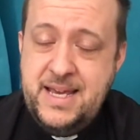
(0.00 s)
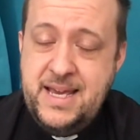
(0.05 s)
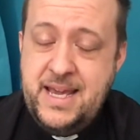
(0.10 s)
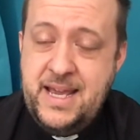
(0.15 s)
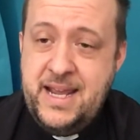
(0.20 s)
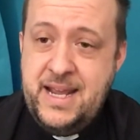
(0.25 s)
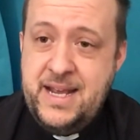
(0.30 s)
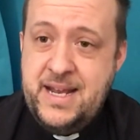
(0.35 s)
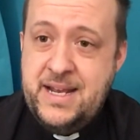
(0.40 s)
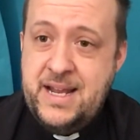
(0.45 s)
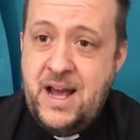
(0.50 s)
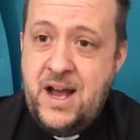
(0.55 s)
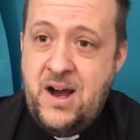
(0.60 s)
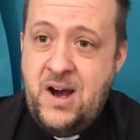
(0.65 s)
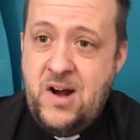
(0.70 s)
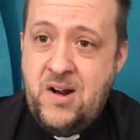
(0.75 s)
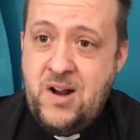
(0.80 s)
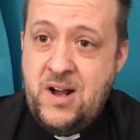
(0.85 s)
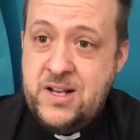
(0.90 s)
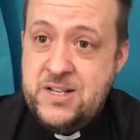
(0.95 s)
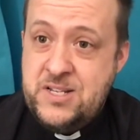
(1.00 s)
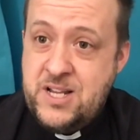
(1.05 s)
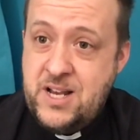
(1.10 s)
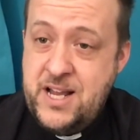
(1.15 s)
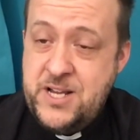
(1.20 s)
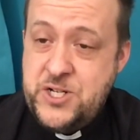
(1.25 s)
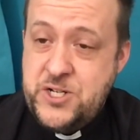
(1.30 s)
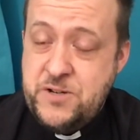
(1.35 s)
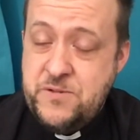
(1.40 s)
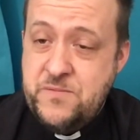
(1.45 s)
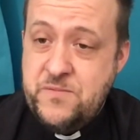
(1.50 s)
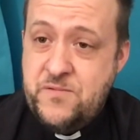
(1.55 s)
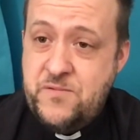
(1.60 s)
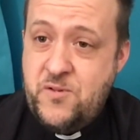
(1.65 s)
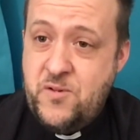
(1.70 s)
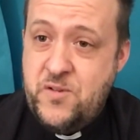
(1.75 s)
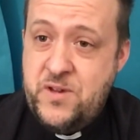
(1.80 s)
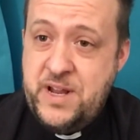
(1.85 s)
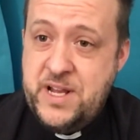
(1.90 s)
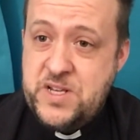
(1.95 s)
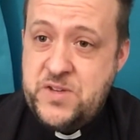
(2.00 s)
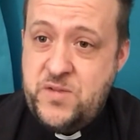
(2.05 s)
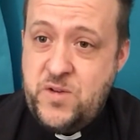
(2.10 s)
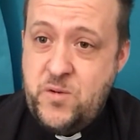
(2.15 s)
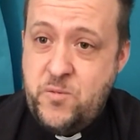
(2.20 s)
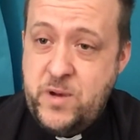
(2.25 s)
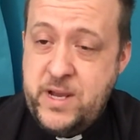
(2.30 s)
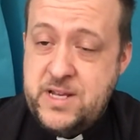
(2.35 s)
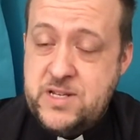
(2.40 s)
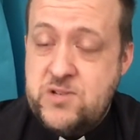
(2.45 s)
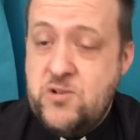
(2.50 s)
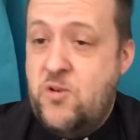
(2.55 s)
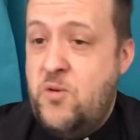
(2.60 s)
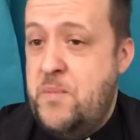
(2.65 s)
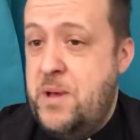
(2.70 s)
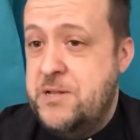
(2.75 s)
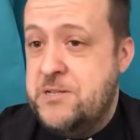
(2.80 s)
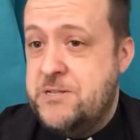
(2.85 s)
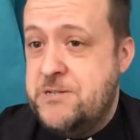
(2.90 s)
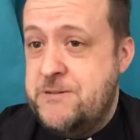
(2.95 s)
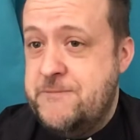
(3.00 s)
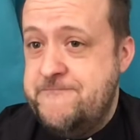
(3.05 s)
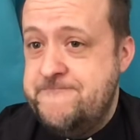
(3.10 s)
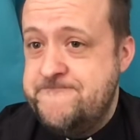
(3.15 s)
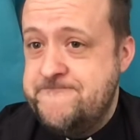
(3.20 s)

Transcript: in our isolation for the next few weeks or months.